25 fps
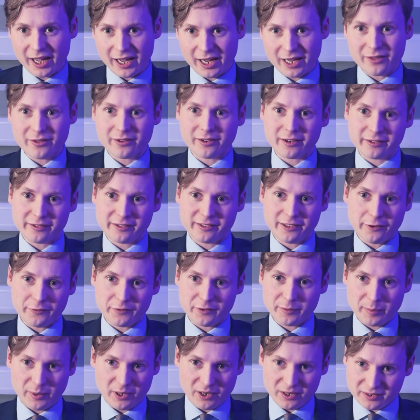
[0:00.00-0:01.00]
in the
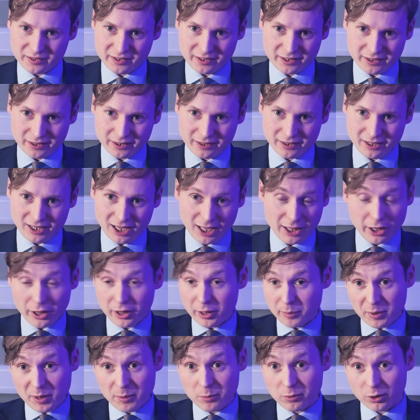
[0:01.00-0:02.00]
Conservative Party, and I
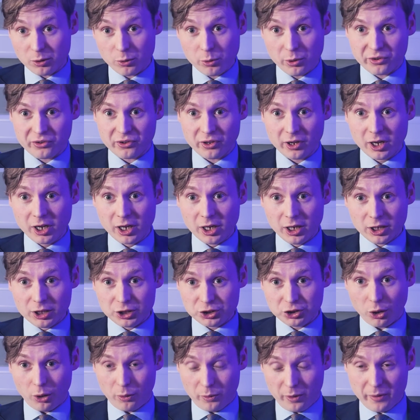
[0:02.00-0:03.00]
think people are always
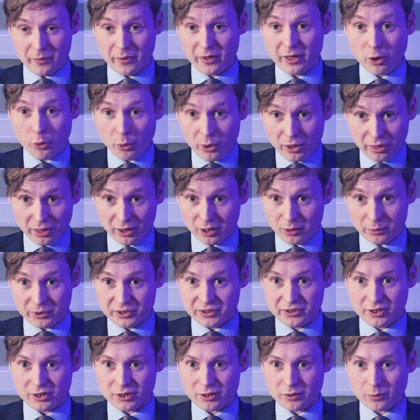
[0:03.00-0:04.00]
shocked by that. Everything we
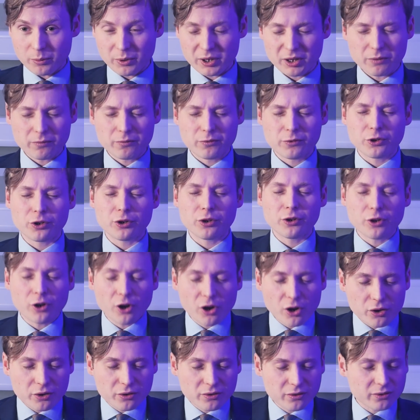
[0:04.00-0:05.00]
do,
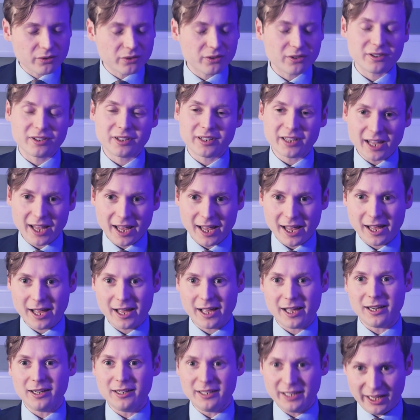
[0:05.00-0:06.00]
couldn't care
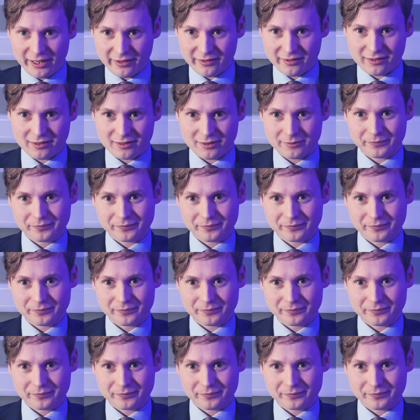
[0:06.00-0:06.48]
less.